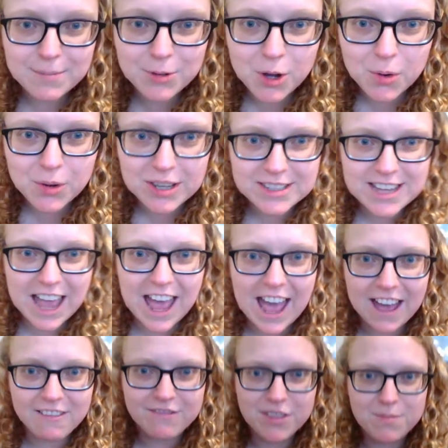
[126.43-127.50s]
going to
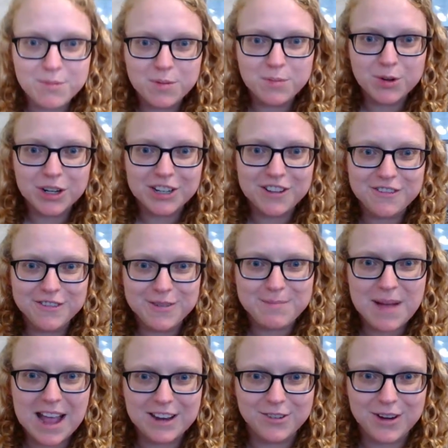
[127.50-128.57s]
have the memorial for
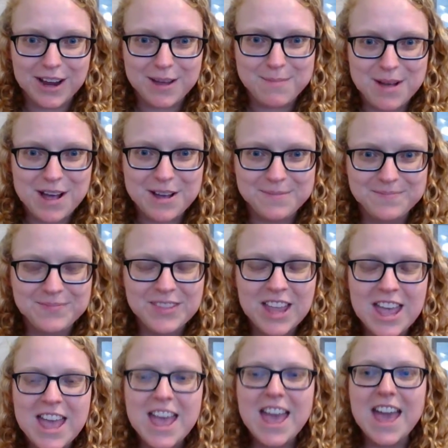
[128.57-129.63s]
my grandma.
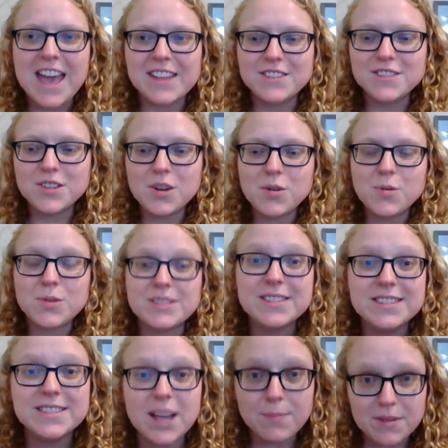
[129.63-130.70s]
And so
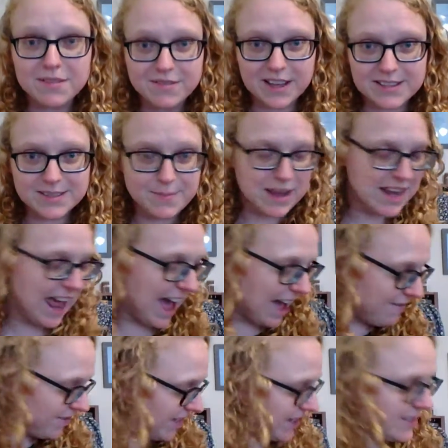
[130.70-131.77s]
some of us might
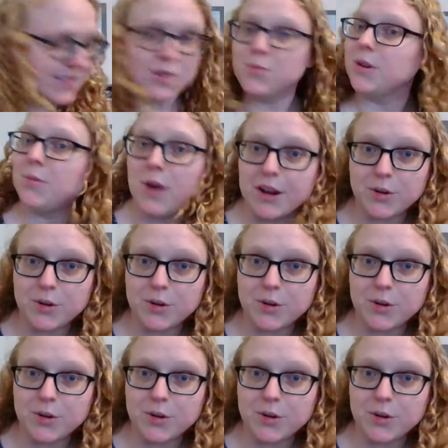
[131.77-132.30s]
have things that we want to